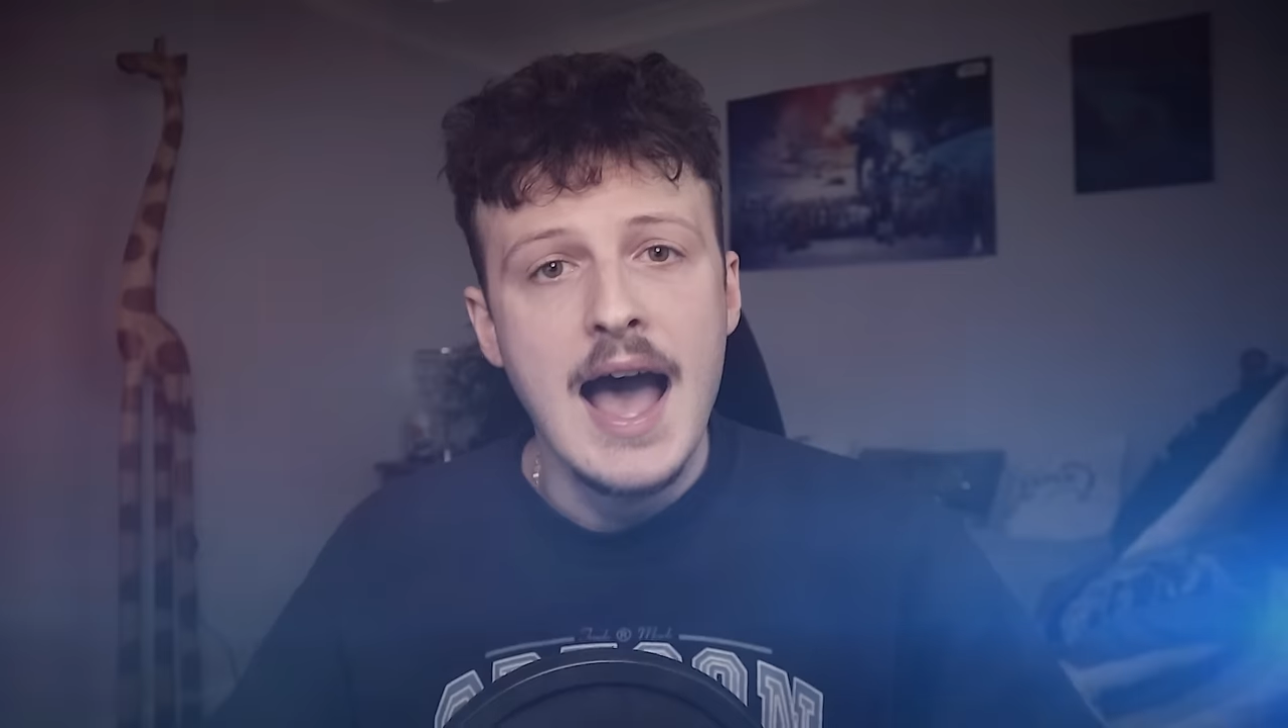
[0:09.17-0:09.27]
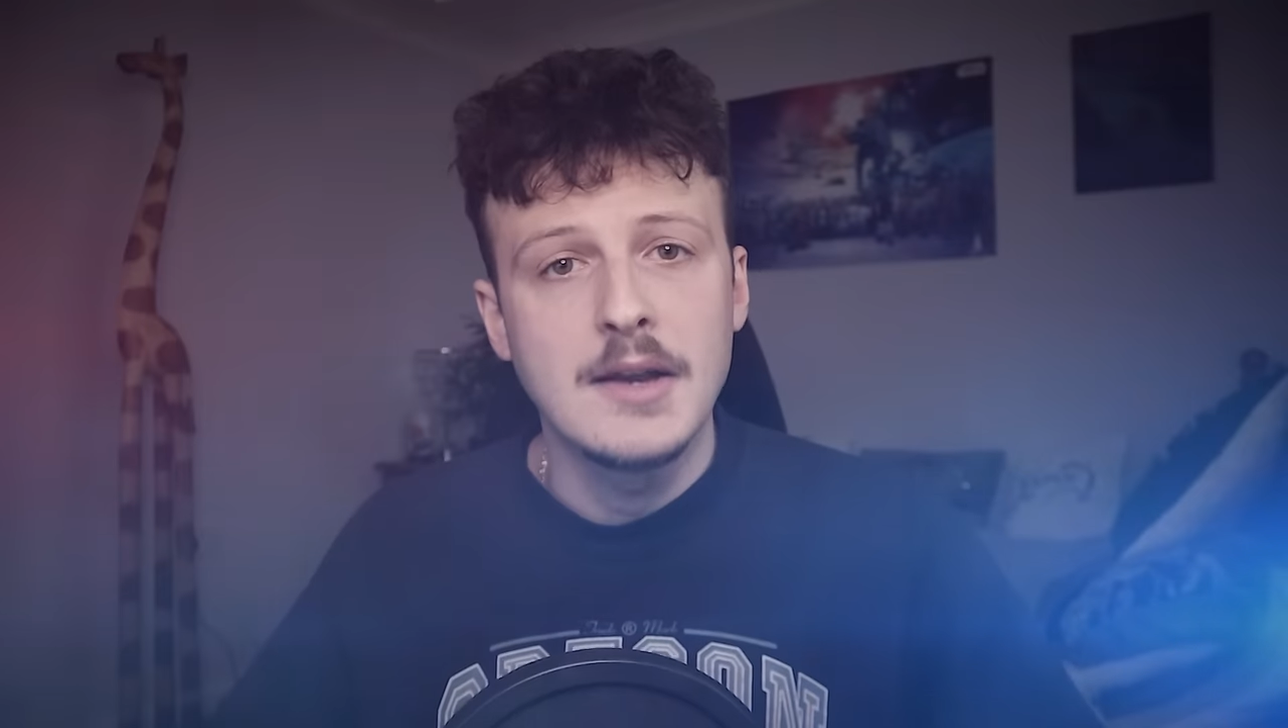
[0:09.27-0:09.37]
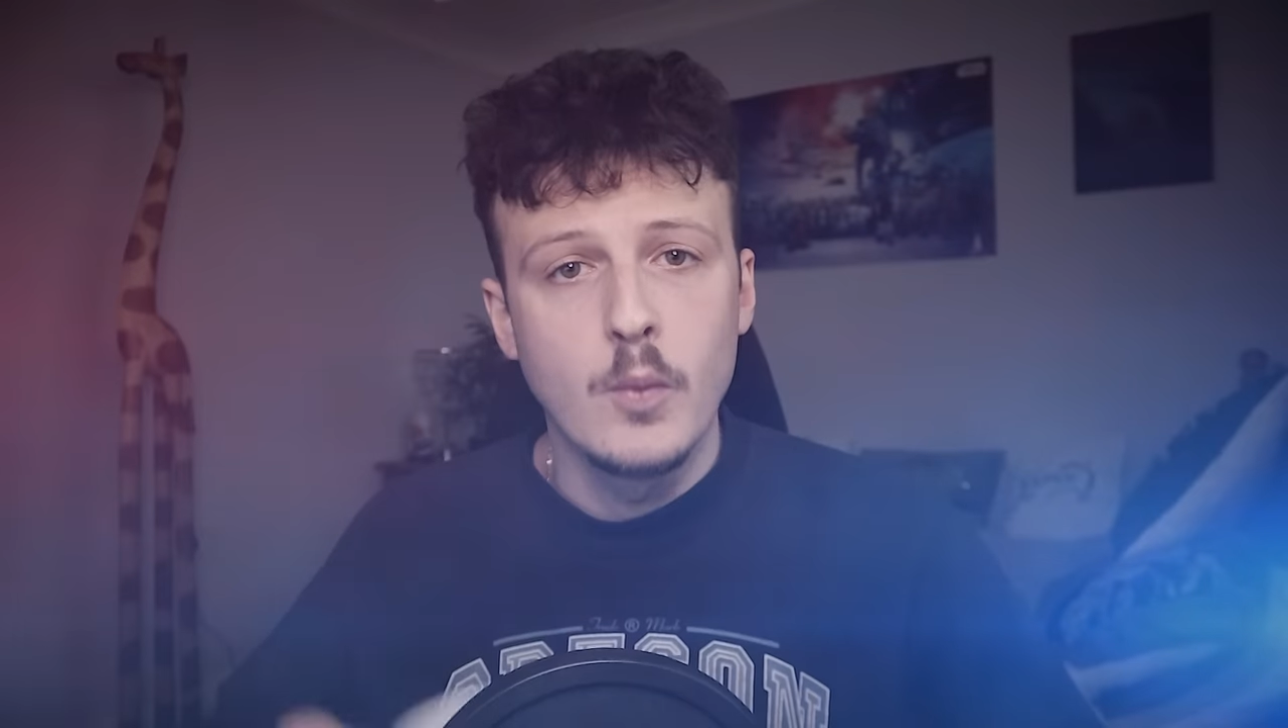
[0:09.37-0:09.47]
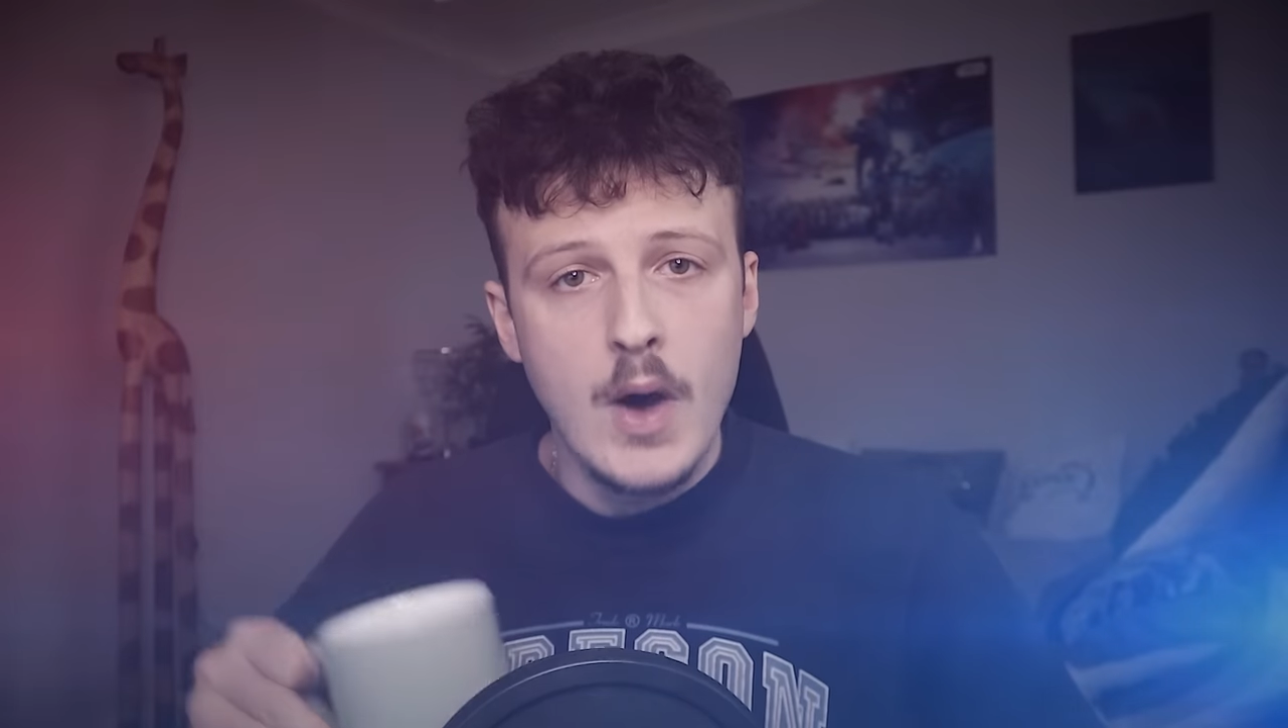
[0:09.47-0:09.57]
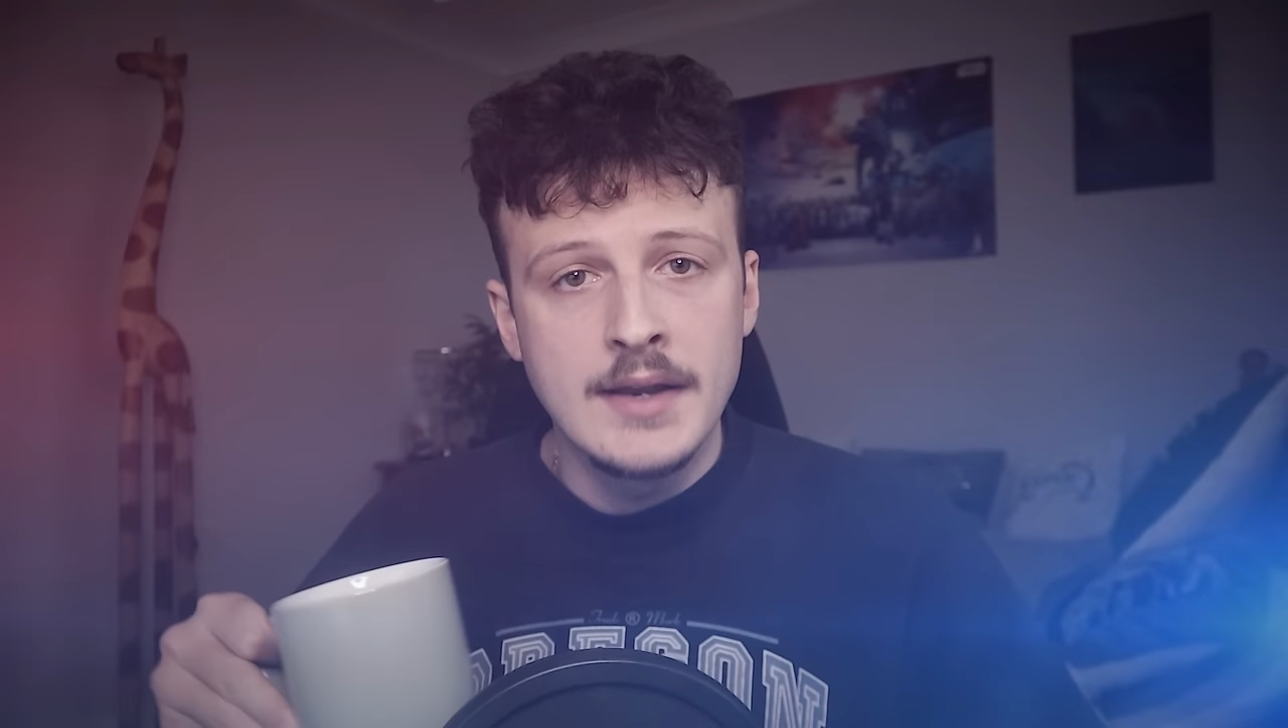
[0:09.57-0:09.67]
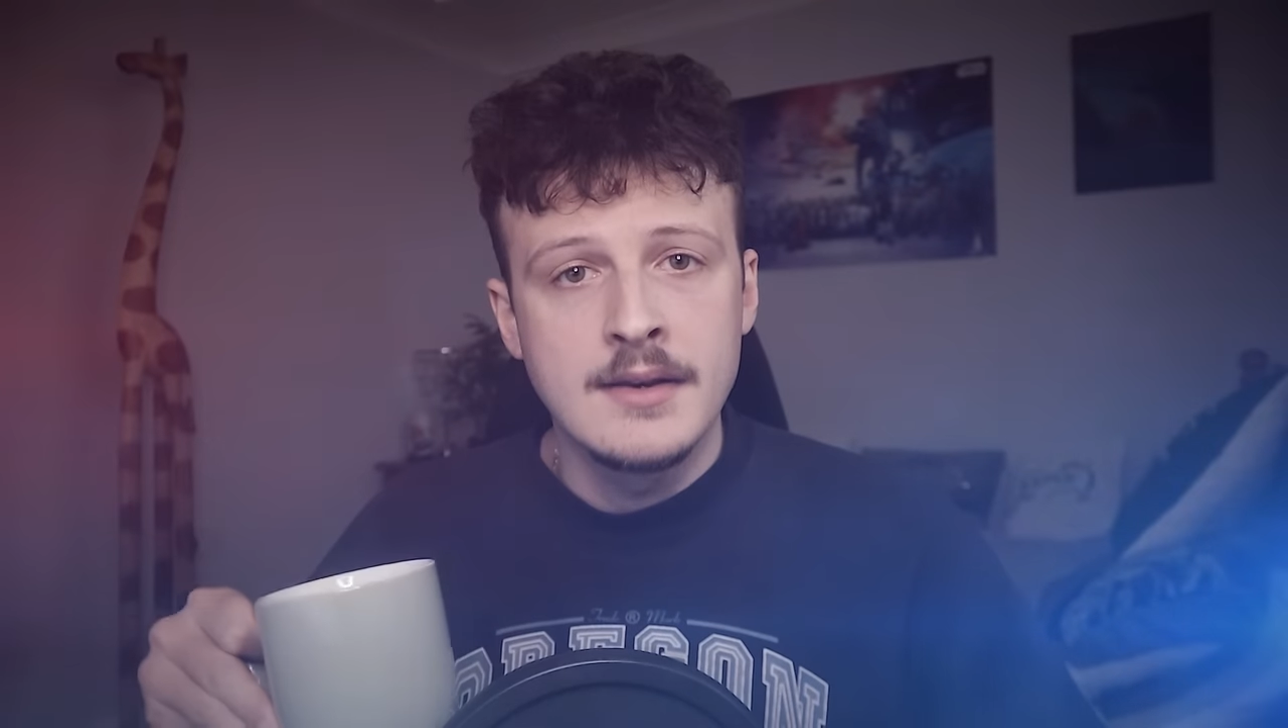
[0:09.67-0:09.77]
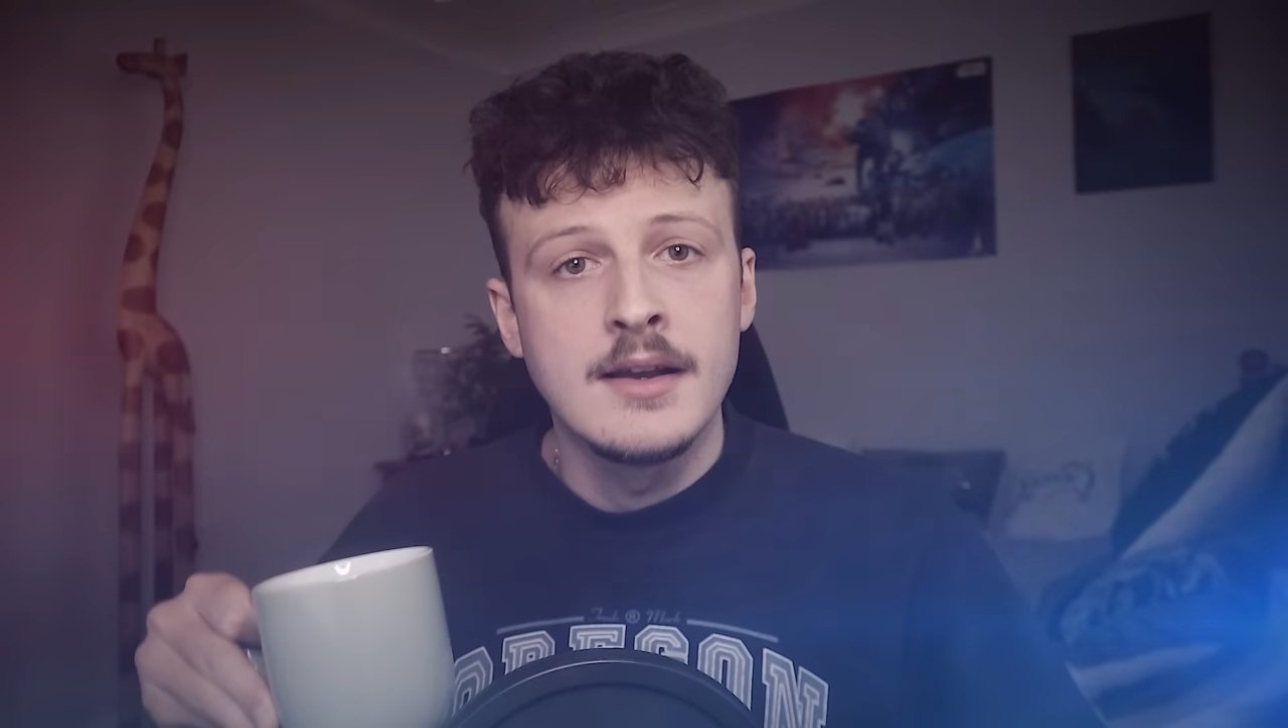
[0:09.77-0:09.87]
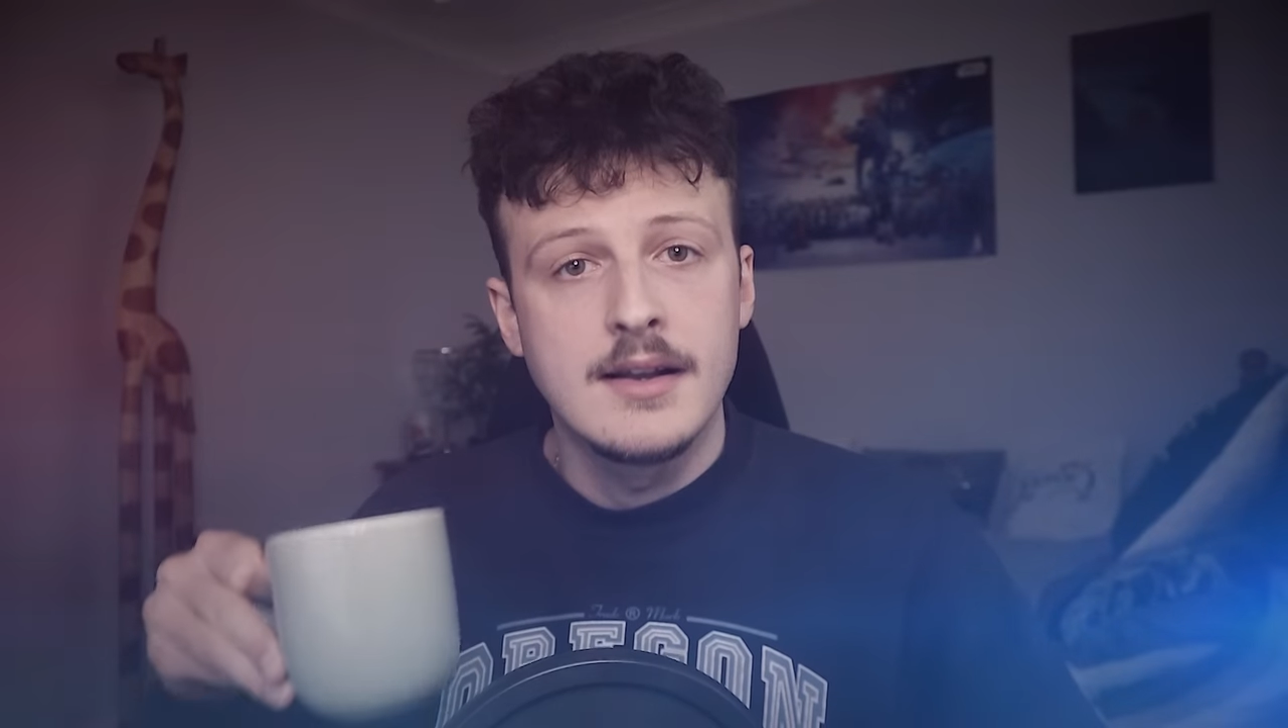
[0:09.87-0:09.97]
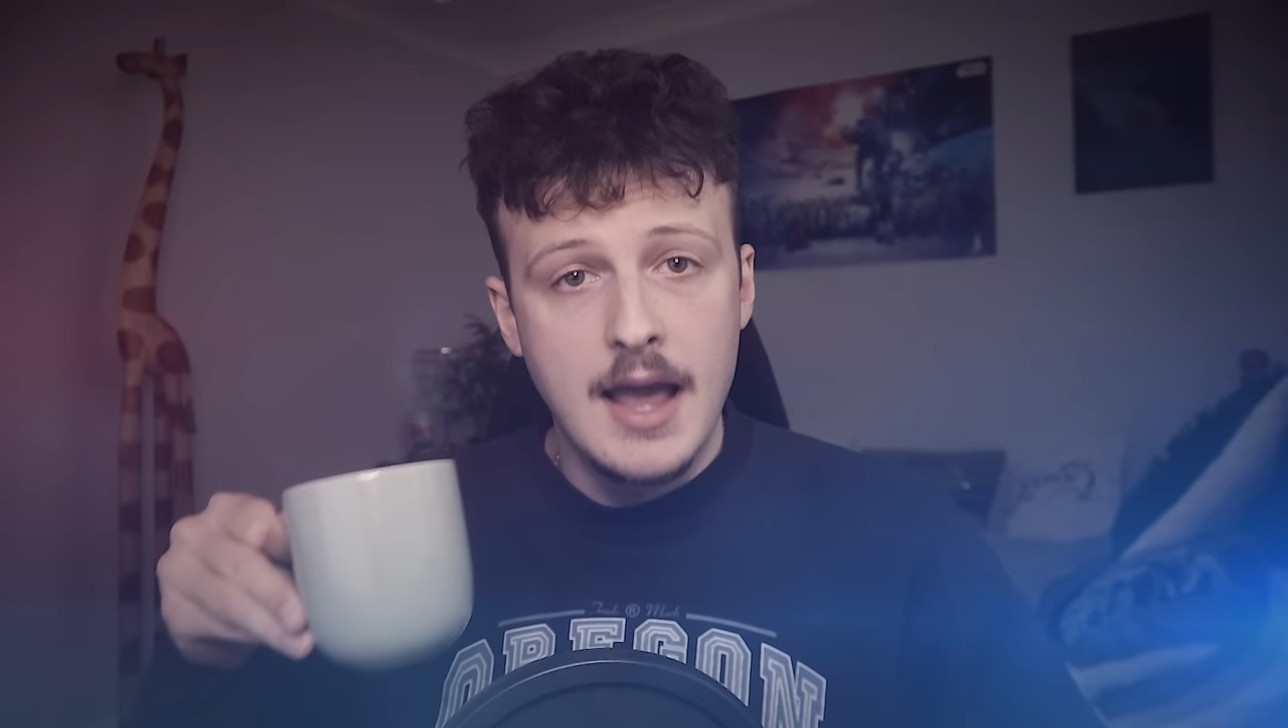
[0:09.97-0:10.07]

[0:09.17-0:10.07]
and one